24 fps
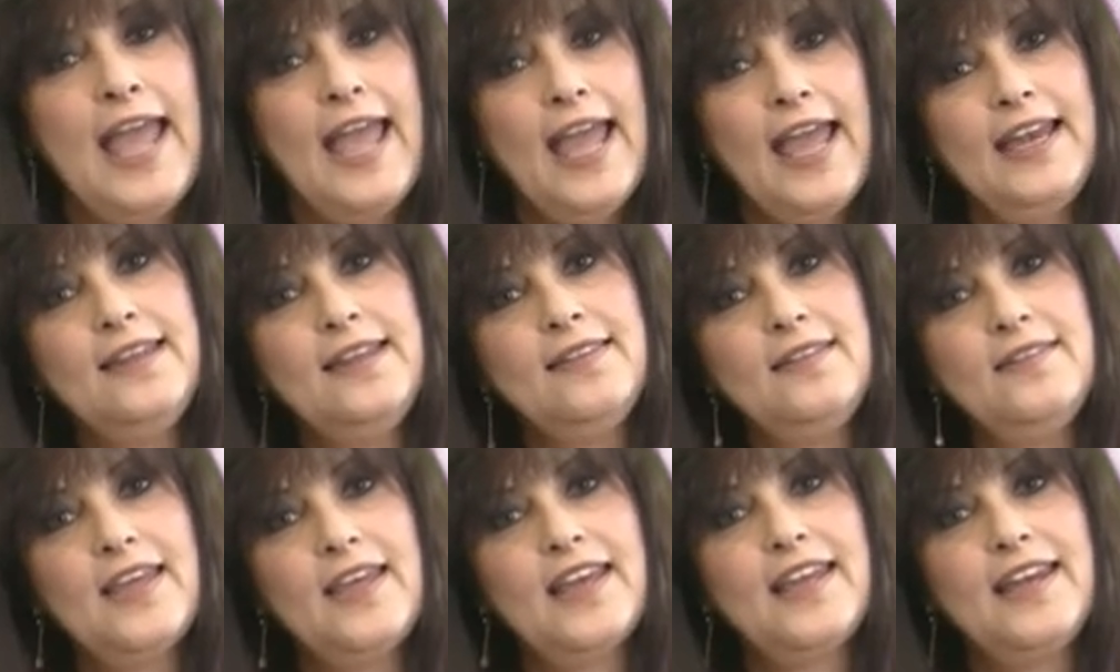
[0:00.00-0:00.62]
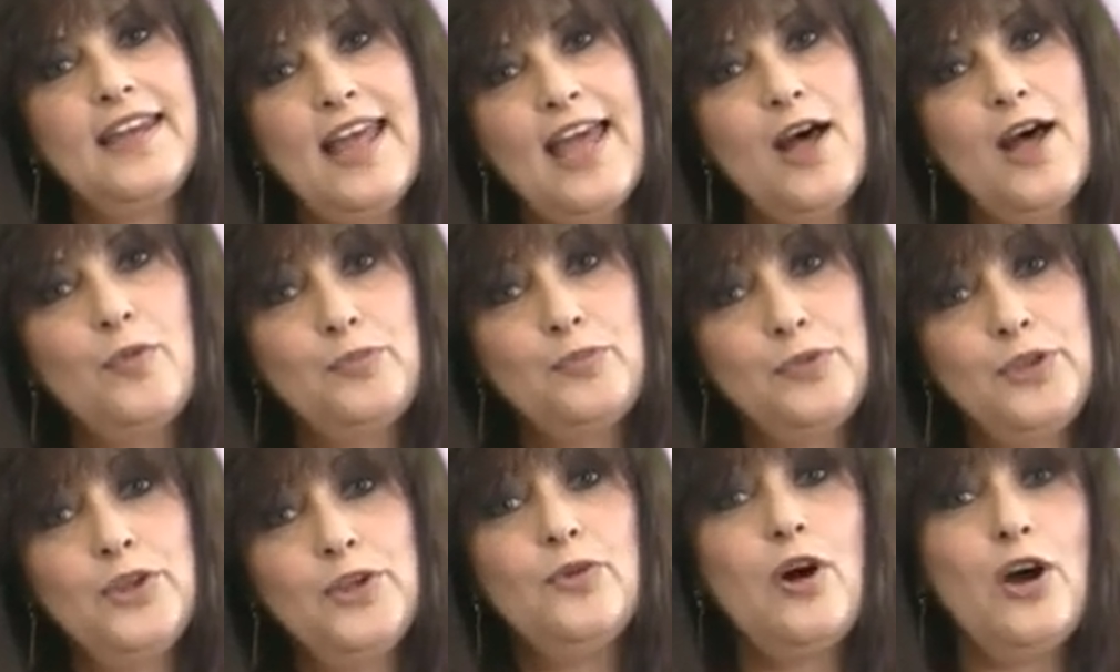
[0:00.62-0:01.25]
anything that can
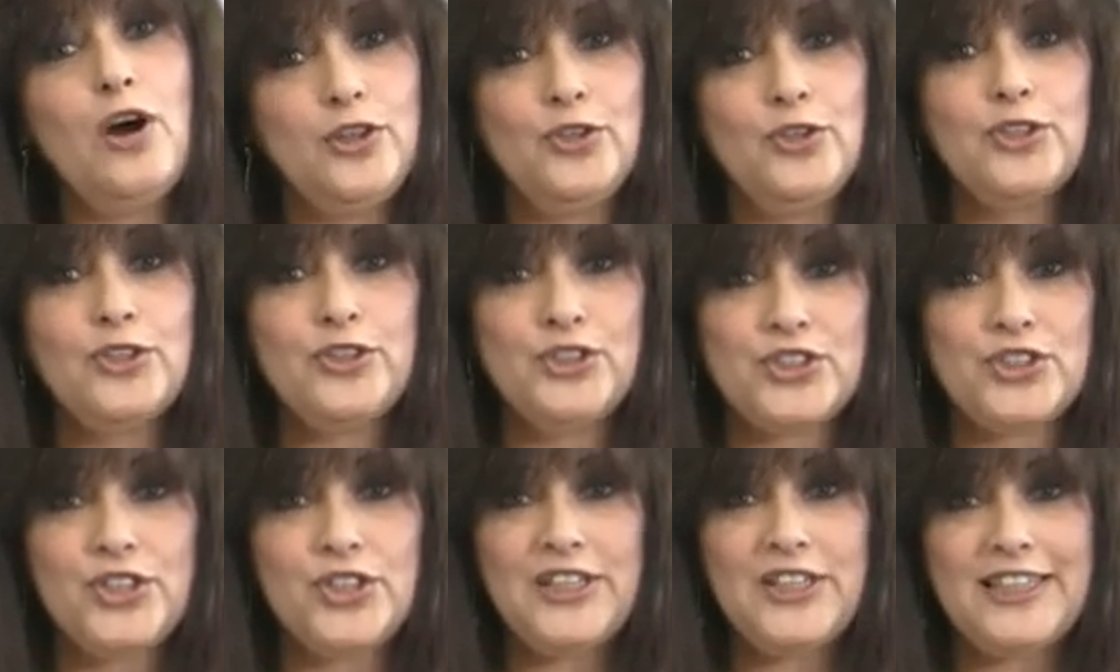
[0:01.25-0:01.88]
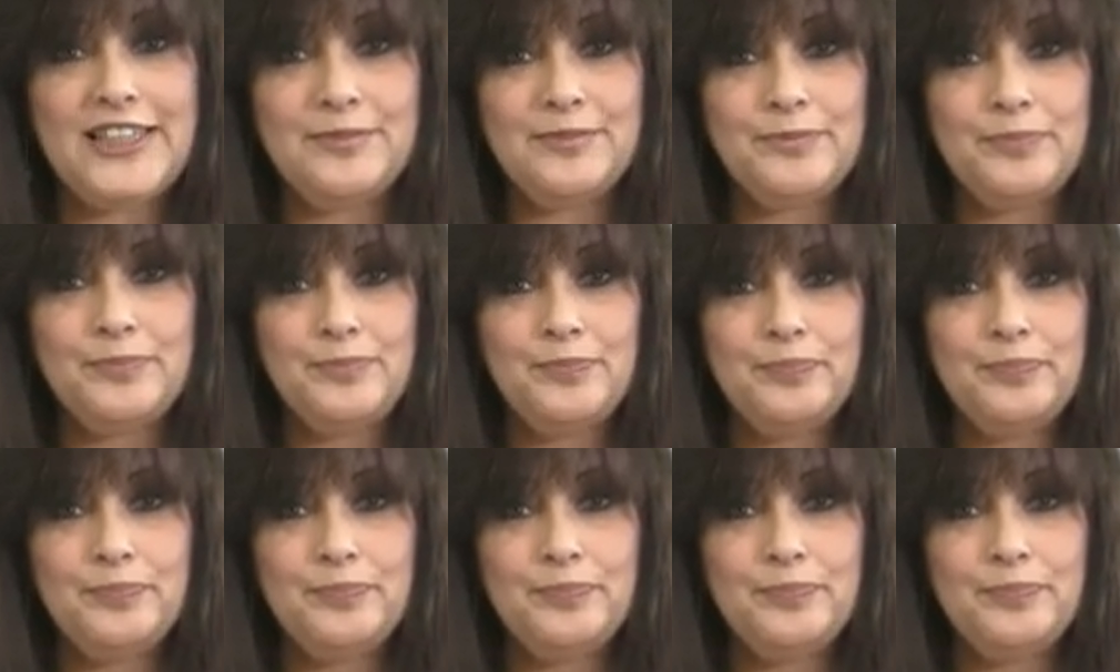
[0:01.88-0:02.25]
help you on your journey.